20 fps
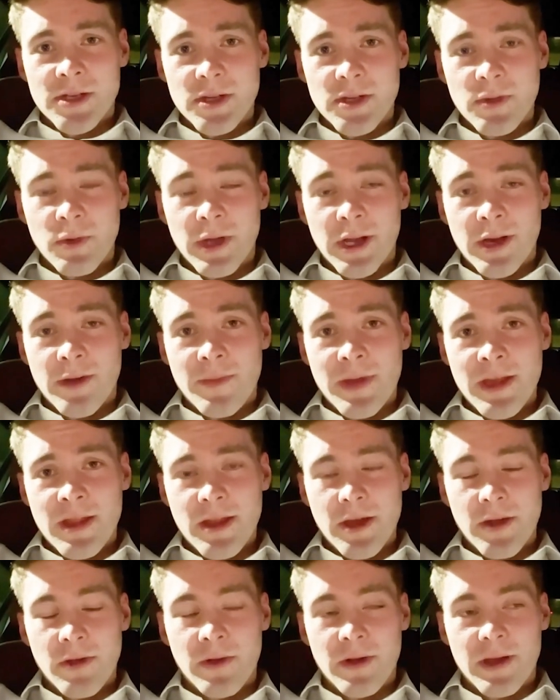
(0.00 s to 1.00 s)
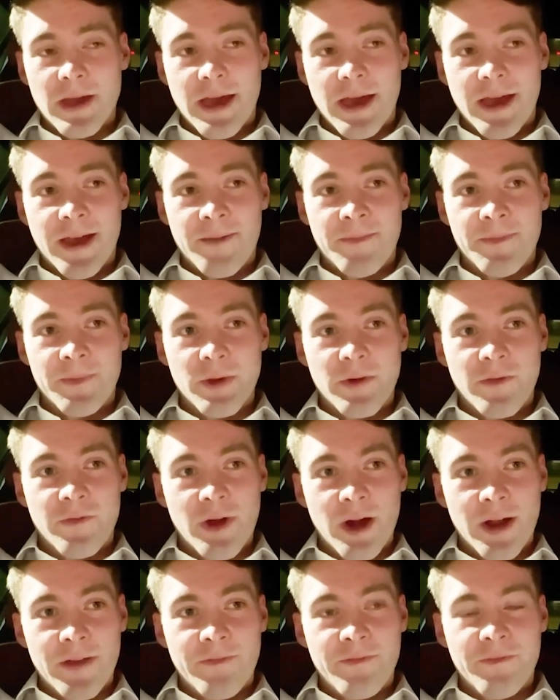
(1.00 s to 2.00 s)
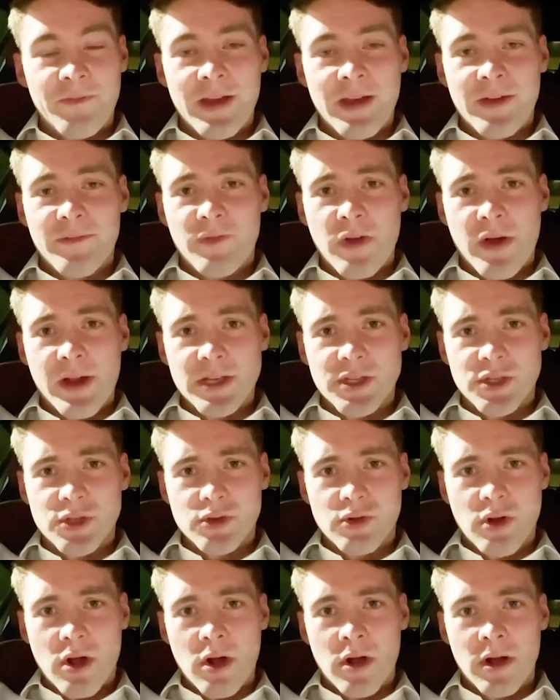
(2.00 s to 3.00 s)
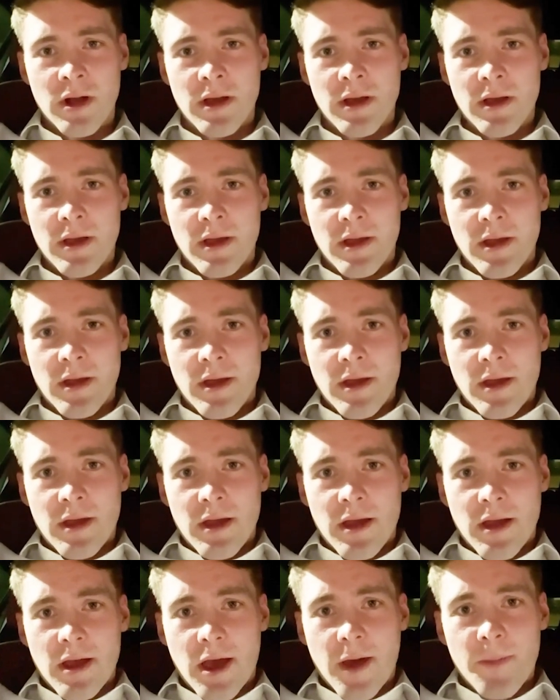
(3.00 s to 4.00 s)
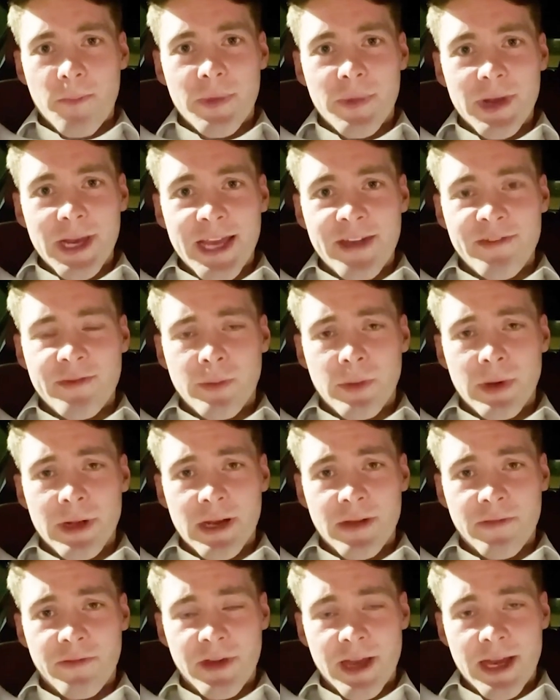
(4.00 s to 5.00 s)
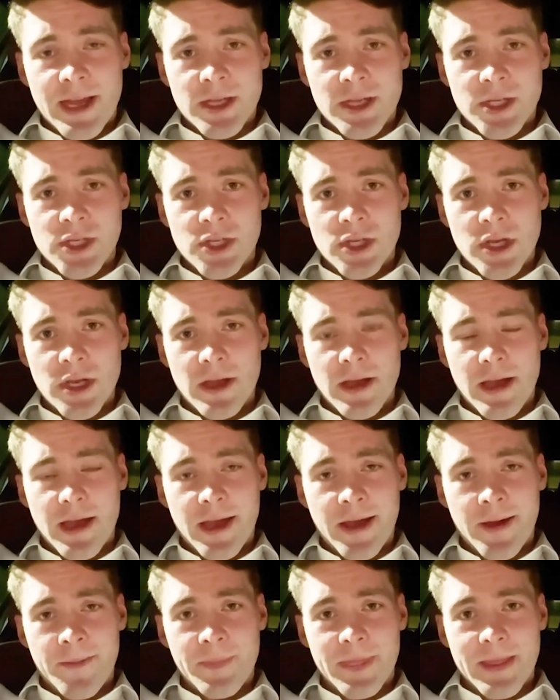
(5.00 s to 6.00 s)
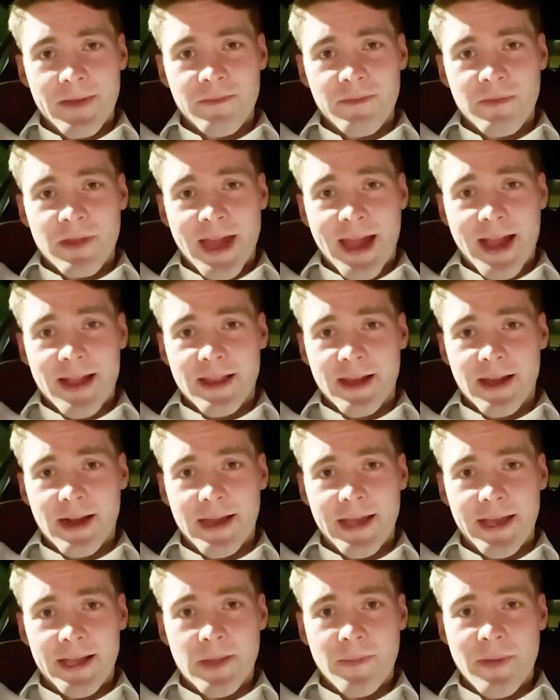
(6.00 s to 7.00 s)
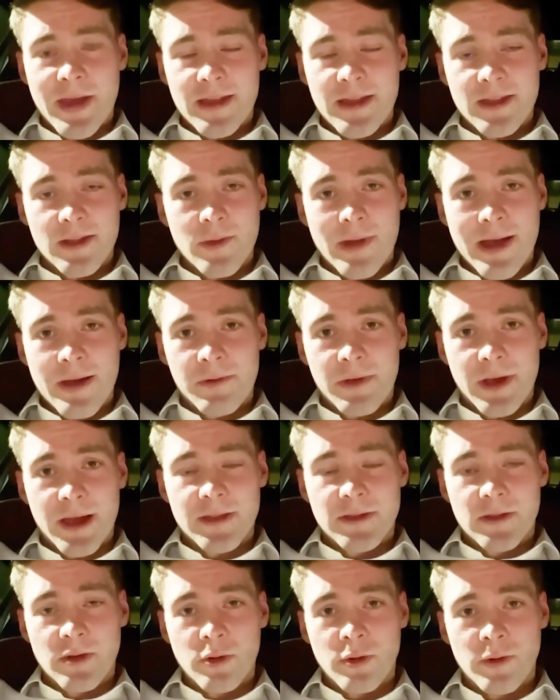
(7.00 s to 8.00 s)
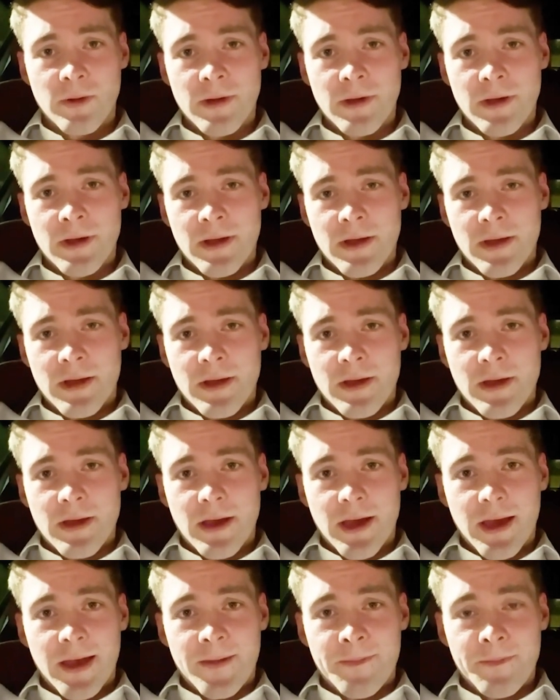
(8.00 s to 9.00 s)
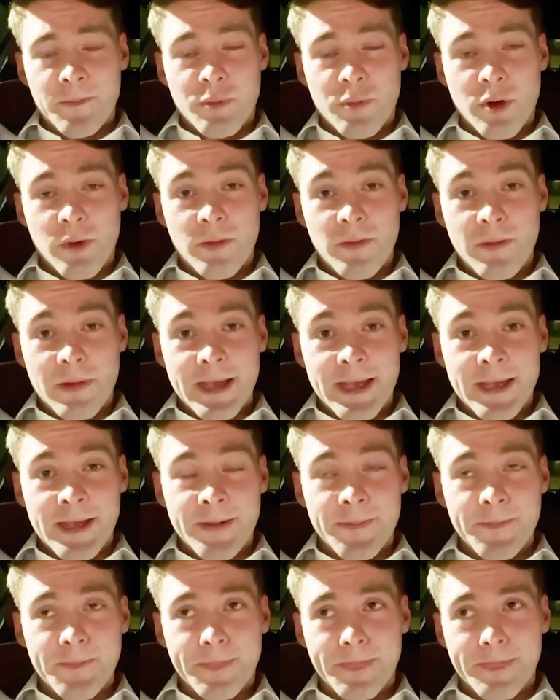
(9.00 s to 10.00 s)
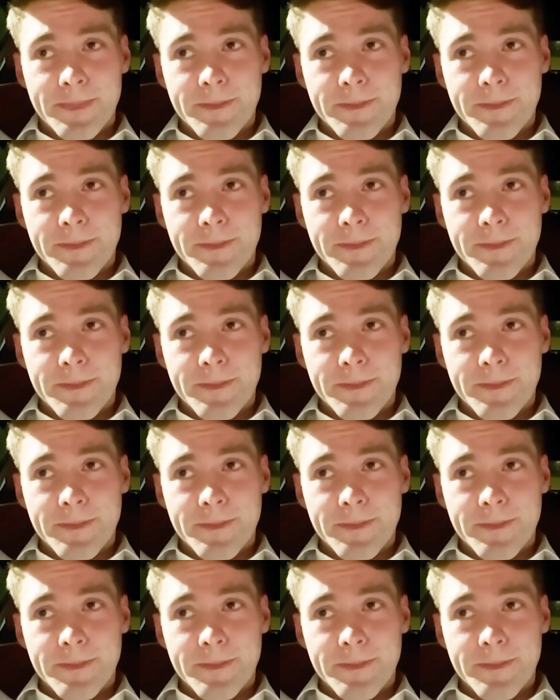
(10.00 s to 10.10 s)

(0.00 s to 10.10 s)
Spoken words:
you're going to miss you. You're very fit, very strong, unbelievable in the finish, and tactically the best around, I thought. Probably